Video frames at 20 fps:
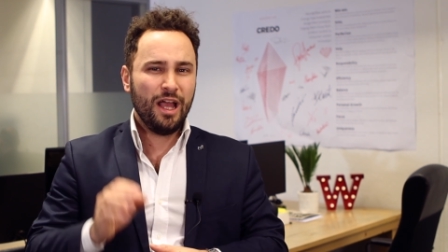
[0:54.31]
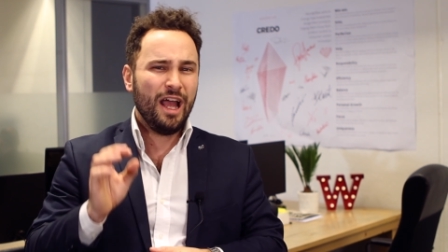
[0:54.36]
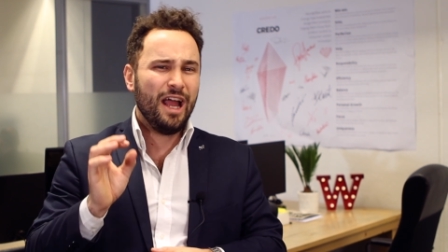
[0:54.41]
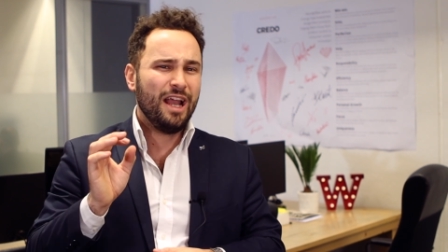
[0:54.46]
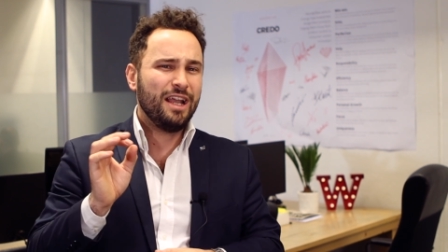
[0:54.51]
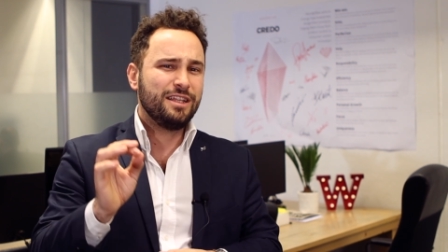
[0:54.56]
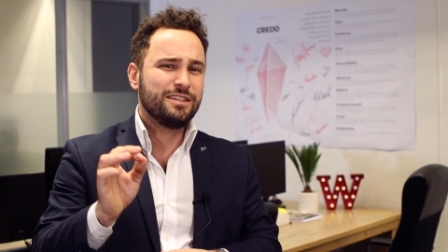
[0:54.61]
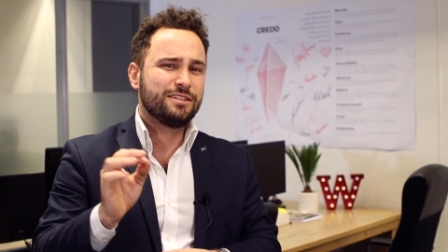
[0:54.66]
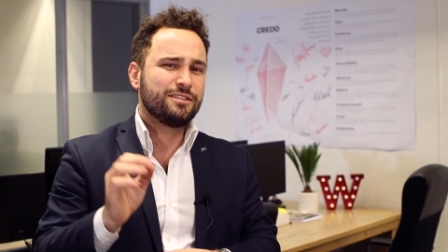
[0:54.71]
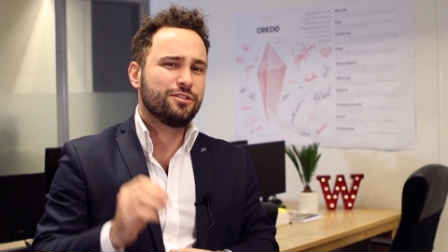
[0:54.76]

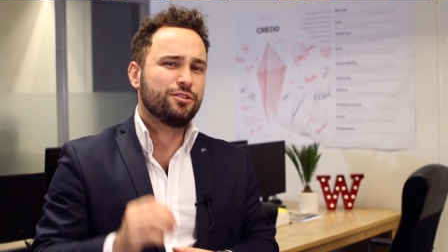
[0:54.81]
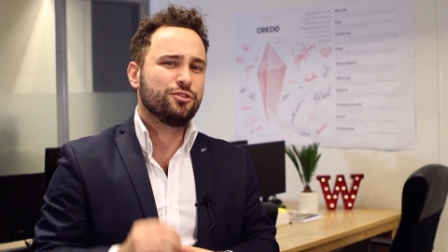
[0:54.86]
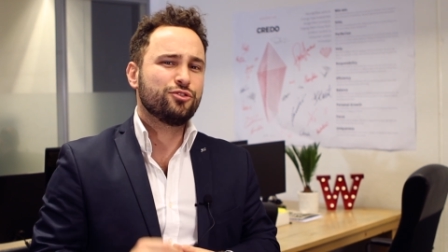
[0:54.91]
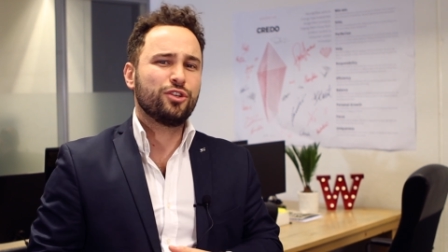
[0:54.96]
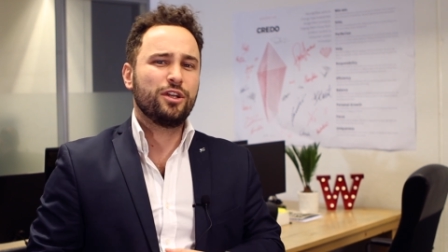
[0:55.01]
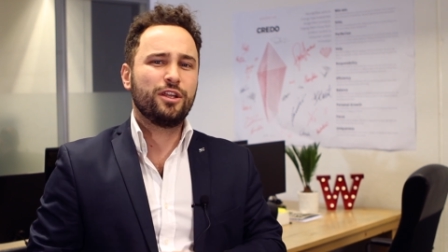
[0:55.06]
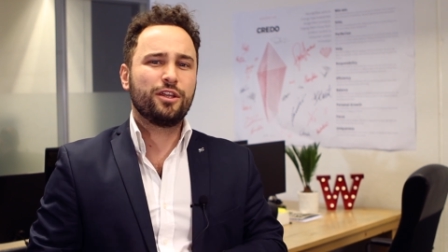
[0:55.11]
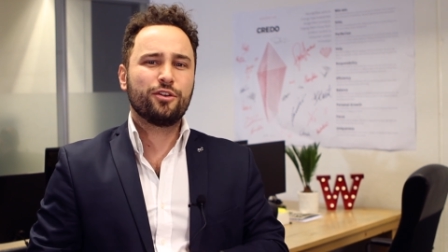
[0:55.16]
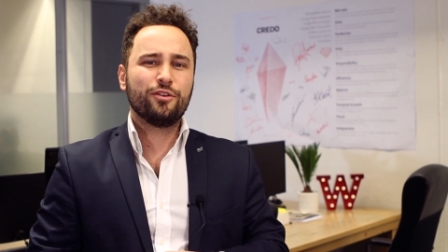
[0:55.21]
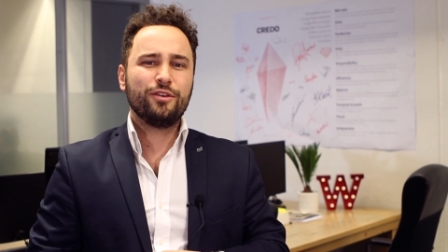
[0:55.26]
and it's
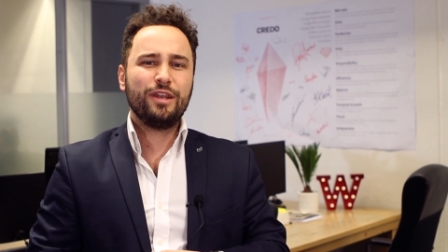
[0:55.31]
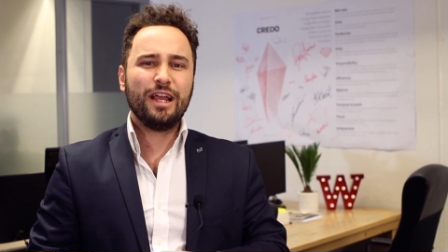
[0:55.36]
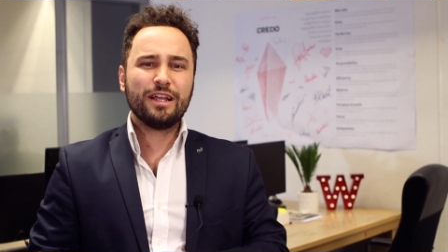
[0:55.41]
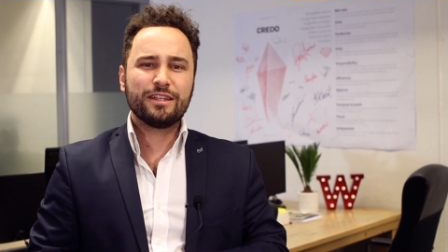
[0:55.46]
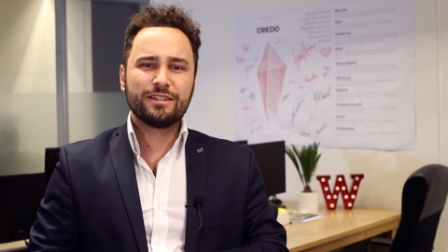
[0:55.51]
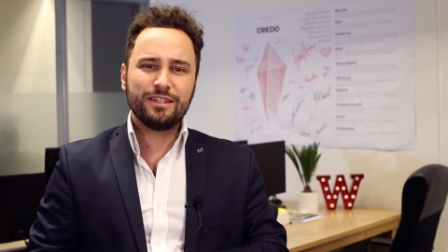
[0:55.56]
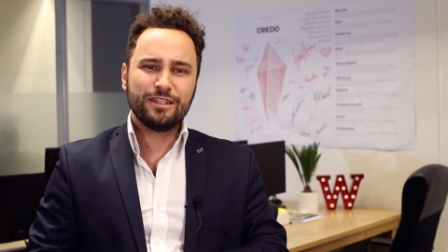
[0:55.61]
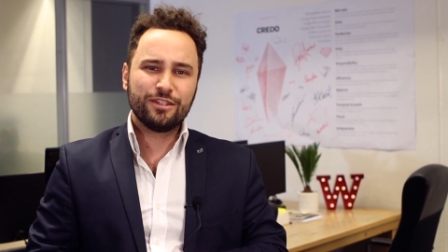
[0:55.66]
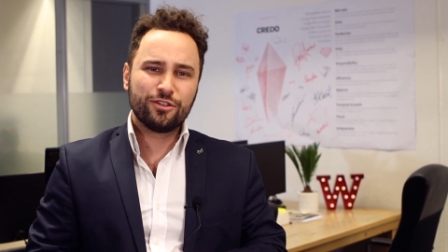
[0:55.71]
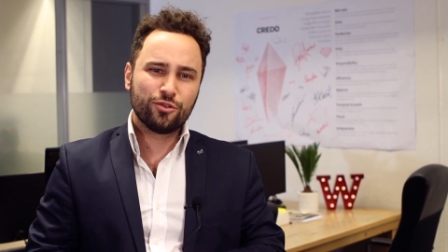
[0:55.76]
usually
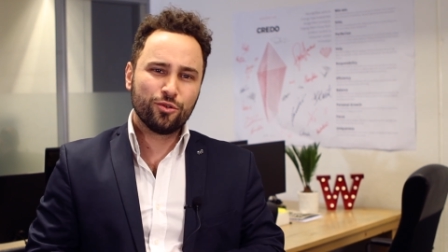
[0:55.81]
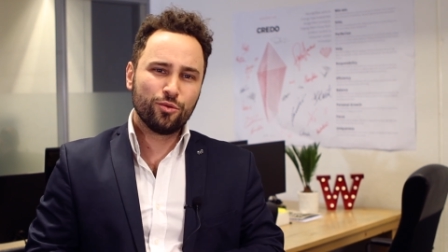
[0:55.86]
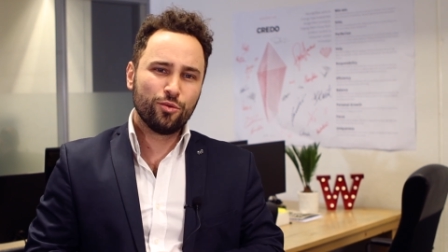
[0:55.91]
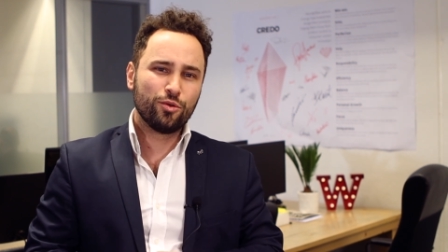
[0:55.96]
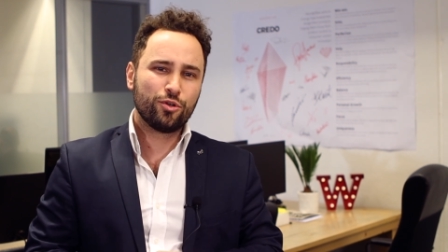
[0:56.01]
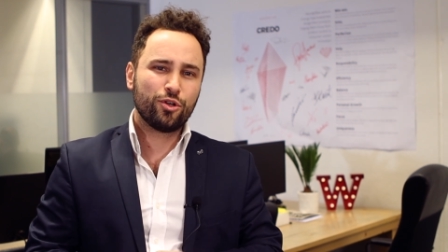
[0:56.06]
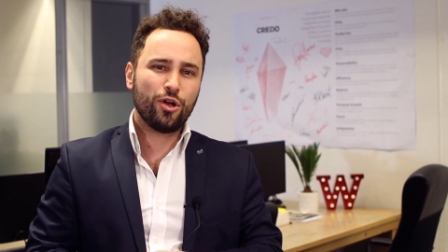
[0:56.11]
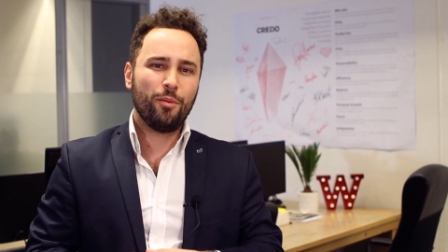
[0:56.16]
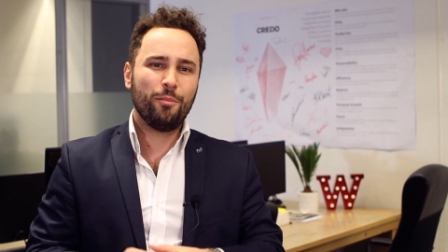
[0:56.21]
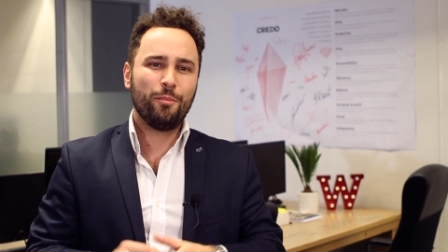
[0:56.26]
connected
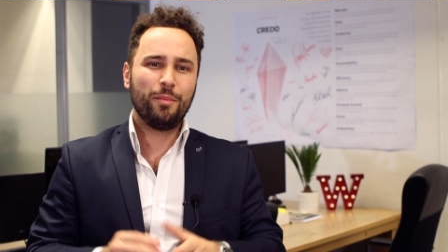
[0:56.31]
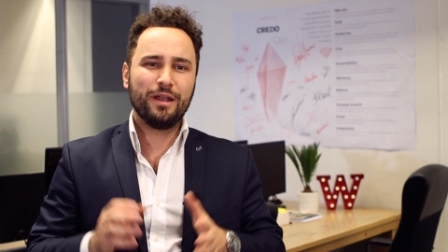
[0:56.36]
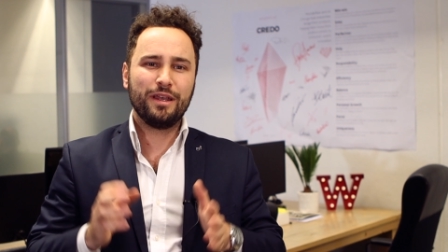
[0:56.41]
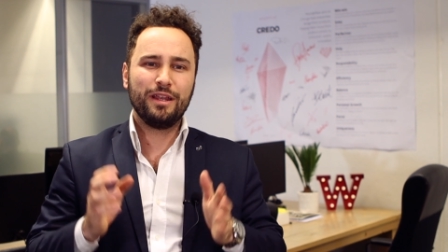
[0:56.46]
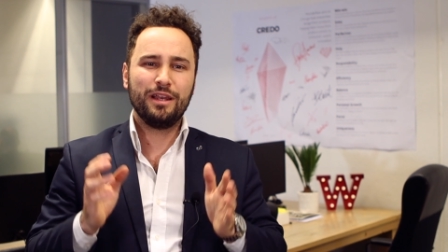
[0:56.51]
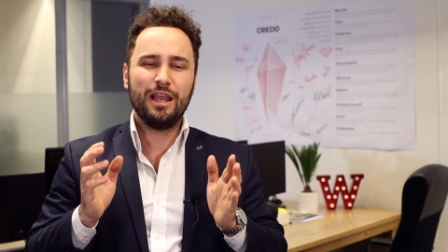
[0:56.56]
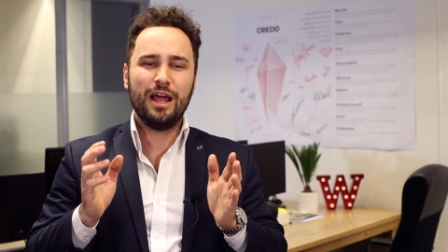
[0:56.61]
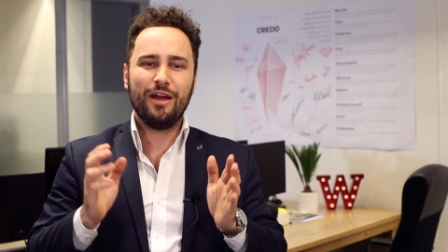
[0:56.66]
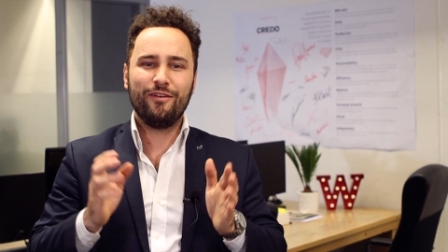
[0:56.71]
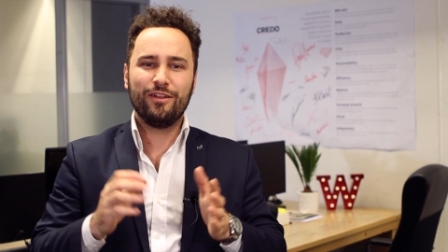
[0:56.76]
to
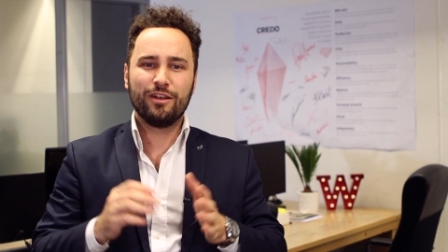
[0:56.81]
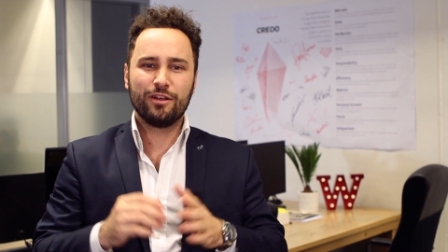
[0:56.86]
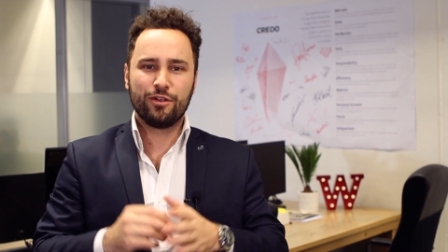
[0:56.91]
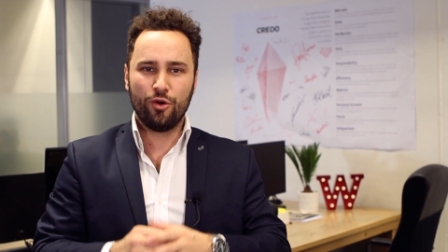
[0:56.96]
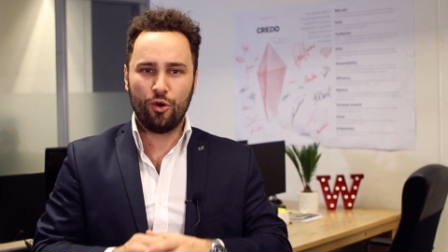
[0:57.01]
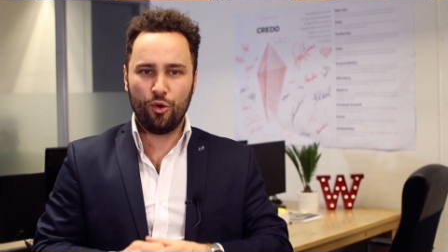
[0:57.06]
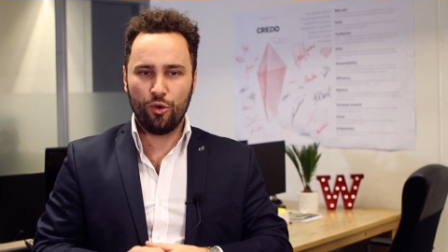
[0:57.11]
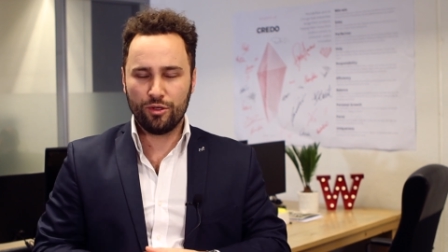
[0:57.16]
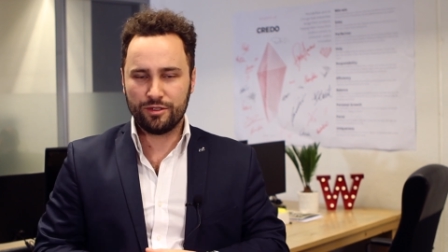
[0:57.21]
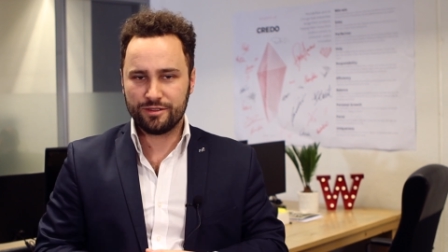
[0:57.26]
company-level
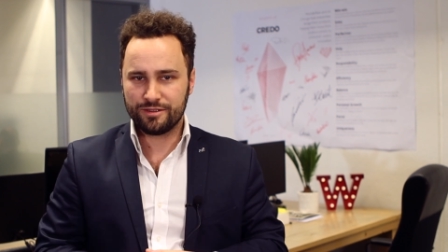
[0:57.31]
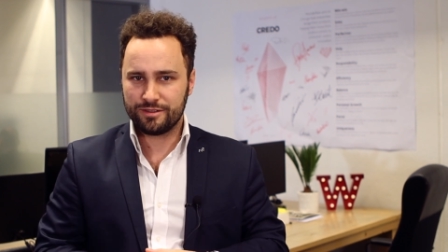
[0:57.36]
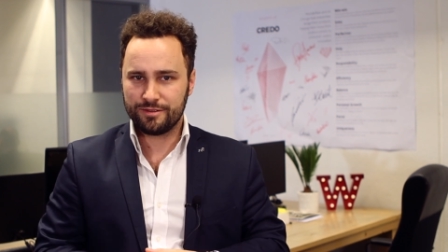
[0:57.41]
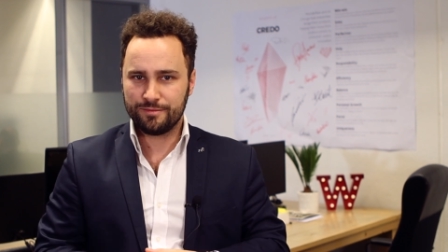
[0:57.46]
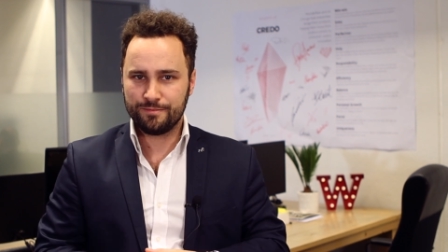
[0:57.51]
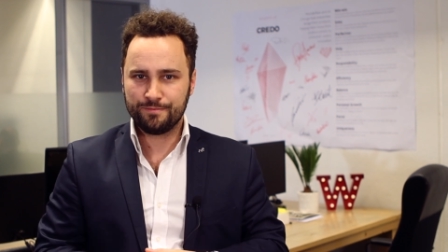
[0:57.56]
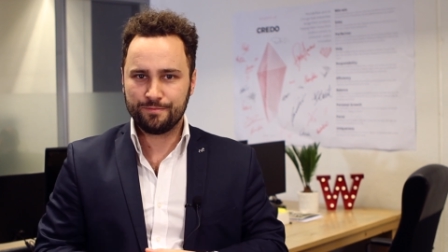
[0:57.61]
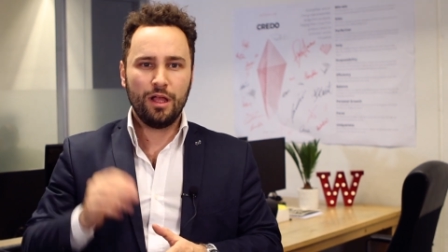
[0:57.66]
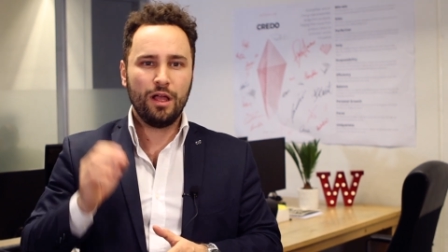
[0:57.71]
goals.